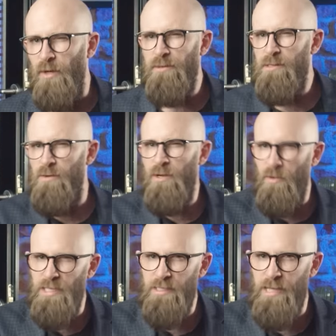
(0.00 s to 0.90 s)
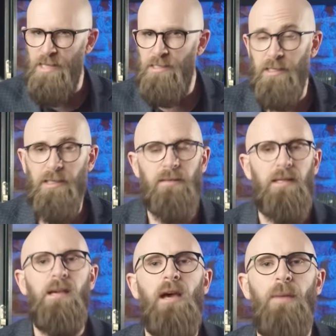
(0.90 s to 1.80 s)
Not so coincidentally,
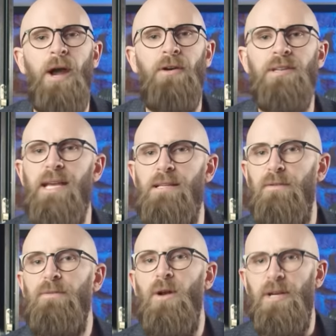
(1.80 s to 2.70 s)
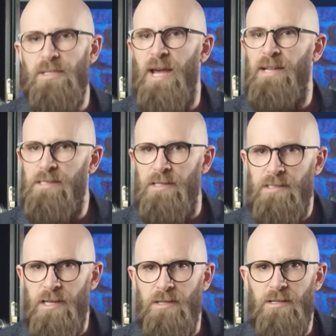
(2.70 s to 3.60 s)
the apparent date of Flores Man's
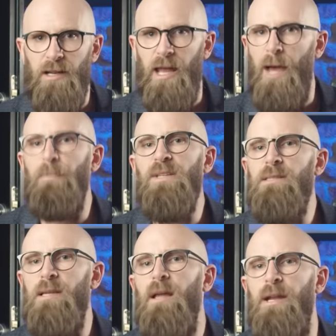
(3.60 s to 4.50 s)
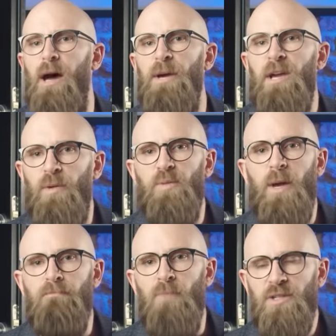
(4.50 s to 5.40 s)
extinction happens to line up with
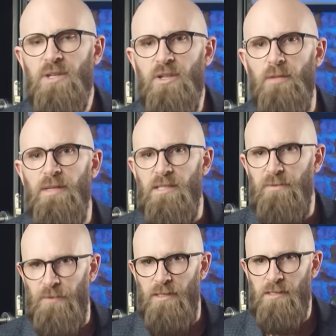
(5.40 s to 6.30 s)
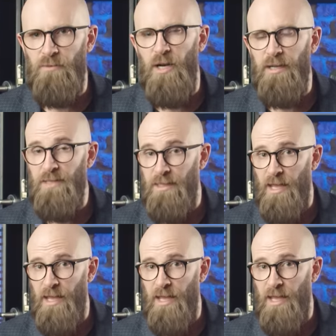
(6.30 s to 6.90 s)
when modern humans first arrived in